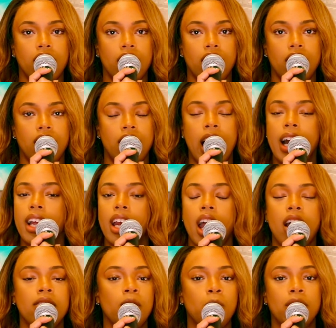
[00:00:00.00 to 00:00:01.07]
that I could ever
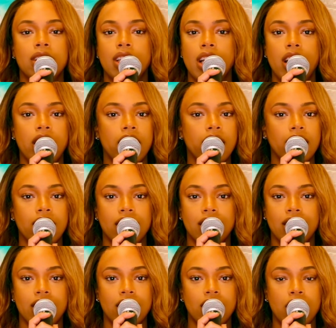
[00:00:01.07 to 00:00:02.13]
want to hear.
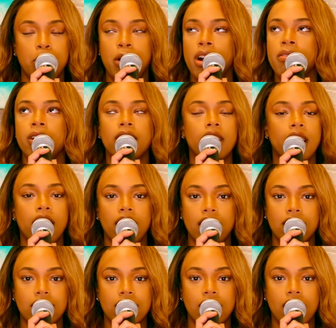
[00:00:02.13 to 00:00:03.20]
The perfect things.
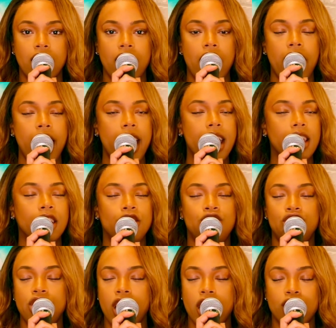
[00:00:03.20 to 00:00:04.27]
And
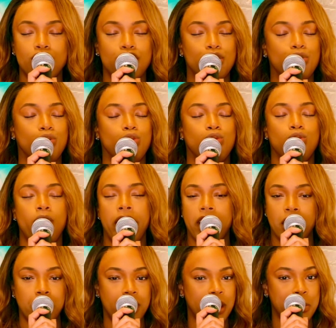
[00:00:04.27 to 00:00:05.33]
just wreck me
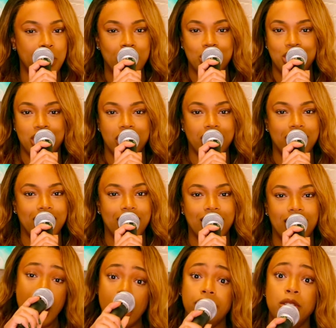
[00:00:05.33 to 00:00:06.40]
emotionally.
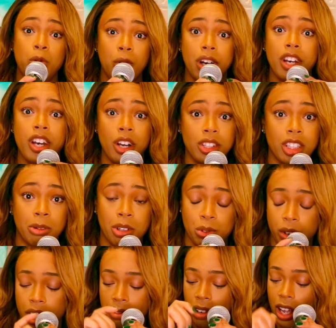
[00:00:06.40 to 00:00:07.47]
If you want to know some of those red
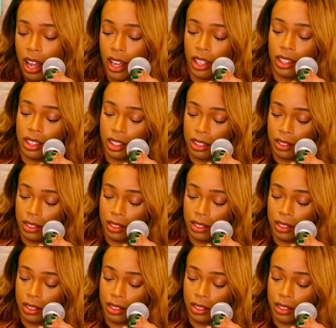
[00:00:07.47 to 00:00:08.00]
flags,